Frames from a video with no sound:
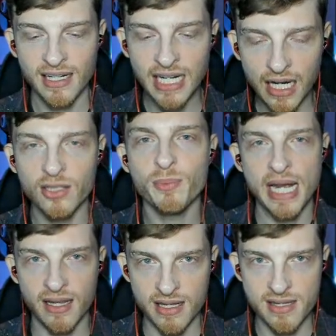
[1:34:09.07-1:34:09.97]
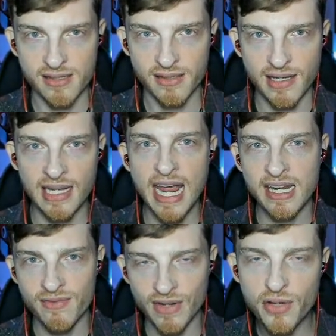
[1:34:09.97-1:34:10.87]
color balance in
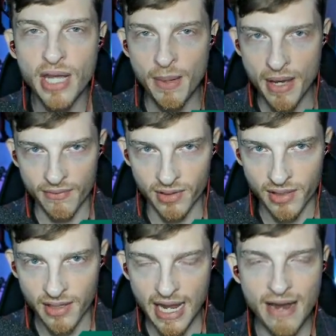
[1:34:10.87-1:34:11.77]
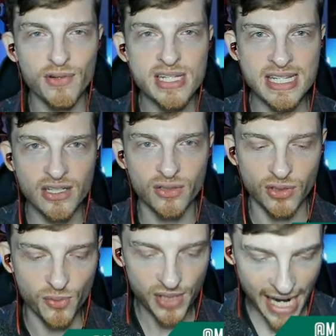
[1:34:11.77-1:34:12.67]
any video game ever. Every single
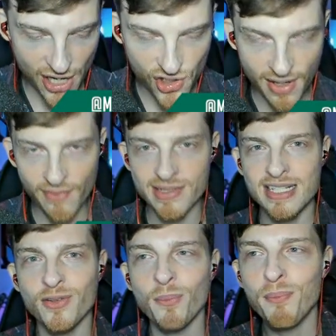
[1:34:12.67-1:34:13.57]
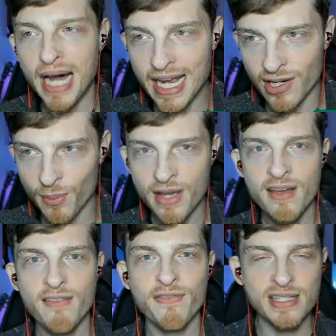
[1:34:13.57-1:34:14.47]
location, every single biome
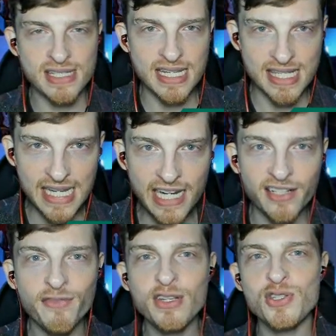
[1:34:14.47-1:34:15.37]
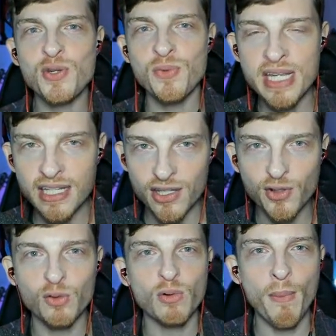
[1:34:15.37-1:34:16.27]
feels distinct, feels unique. You
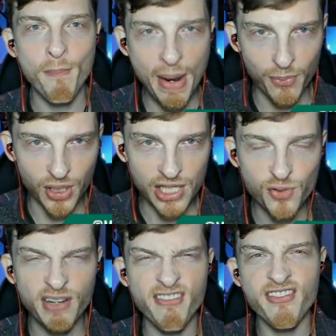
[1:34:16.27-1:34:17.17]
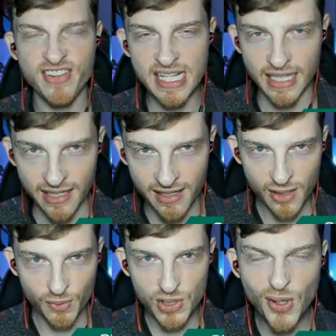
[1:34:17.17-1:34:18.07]
can remember it. You can feel it.
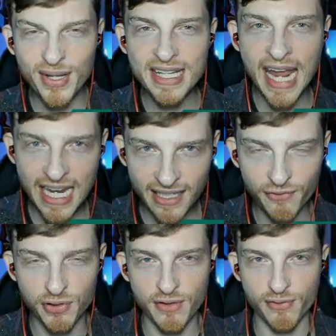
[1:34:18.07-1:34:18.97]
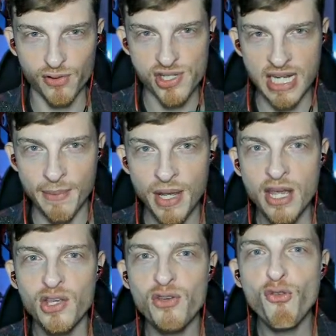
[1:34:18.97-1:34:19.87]
When you go to Caelid for the first time,
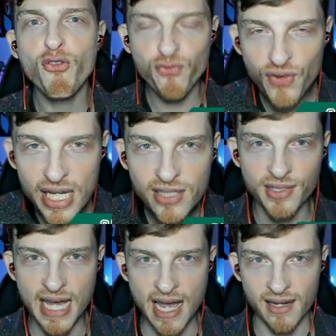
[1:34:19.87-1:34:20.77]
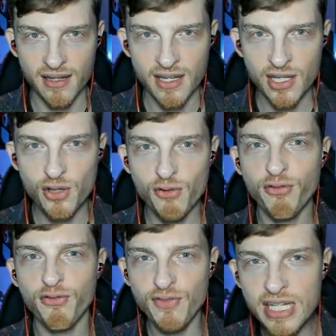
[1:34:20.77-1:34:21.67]
you feel that. You
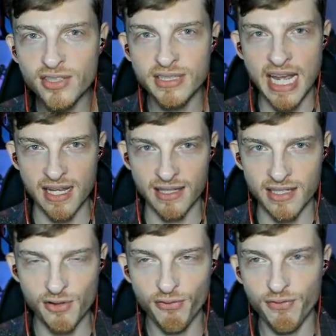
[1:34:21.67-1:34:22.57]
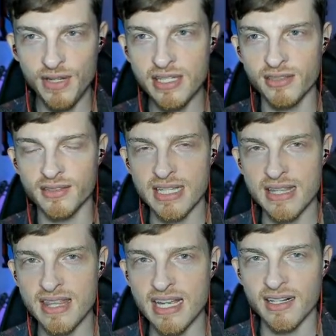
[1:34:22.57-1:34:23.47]
feel Caelid. You feel
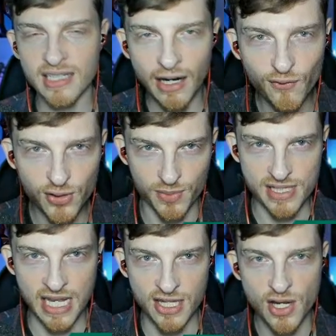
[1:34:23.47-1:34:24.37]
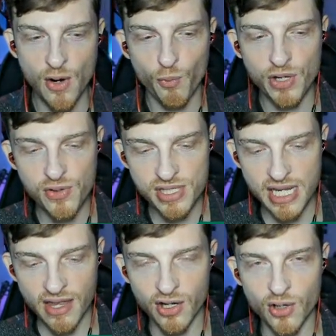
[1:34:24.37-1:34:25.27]
the uncomfortable sense. When you
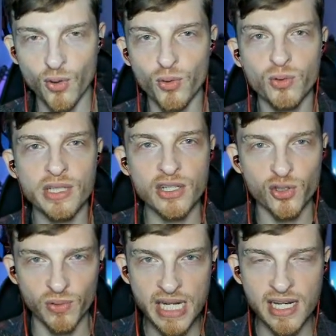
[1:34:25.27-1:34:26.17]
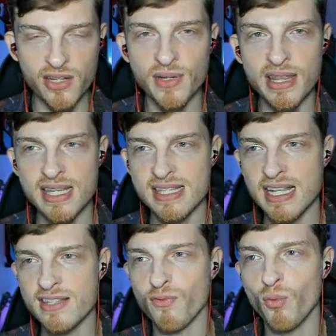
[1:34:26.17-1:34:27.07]
see the gold and green, you get this
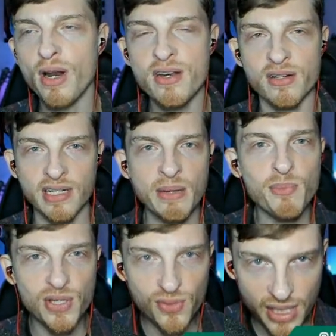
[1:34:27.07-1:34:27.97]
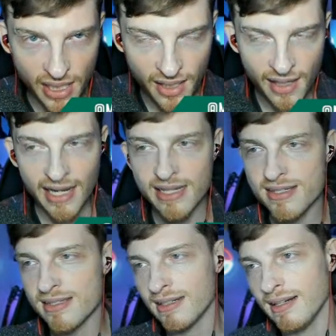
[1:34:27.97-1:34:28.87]
sense of wonder and beauty.
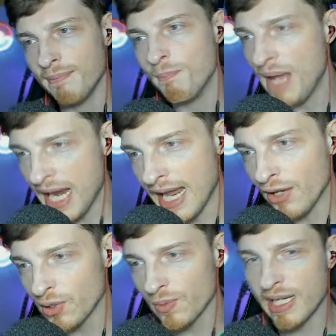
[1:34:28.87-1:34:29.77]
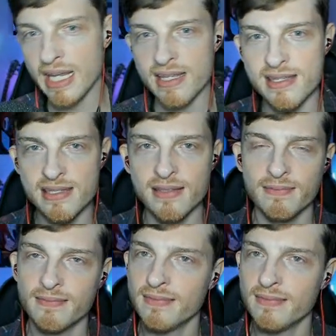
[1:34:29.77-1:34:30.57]
Elden Ring is